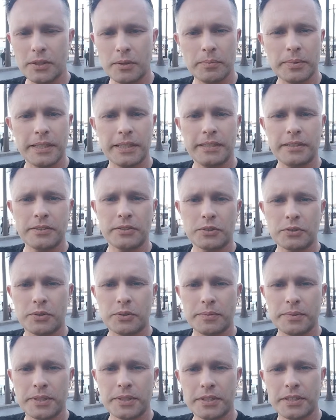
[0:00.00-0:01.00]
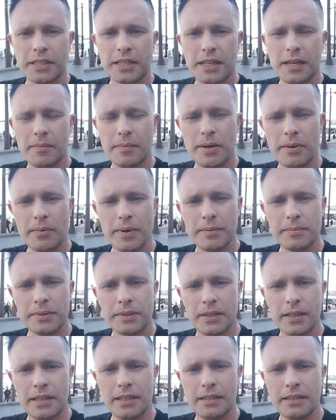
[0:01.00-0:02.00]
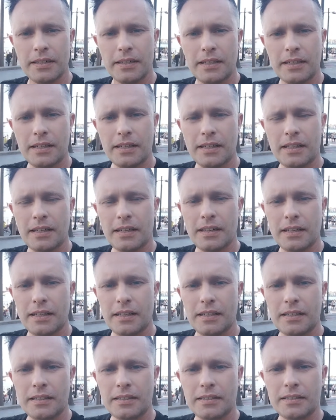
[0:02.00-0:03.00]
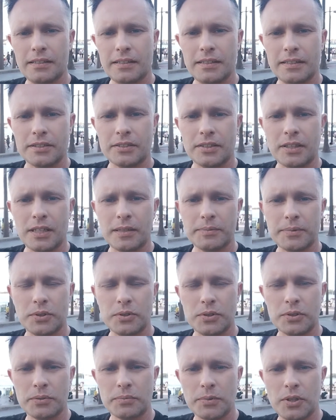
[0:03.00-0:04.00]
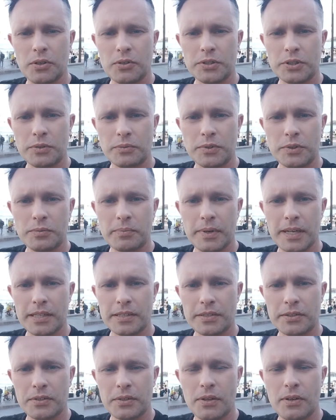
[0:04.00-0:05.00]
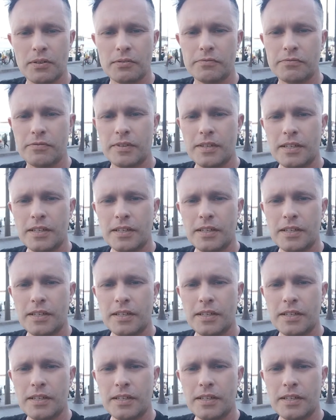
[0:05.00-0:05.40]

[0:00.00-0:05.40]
Top link in the description, check out my website, and sign up to do some coaching with myself.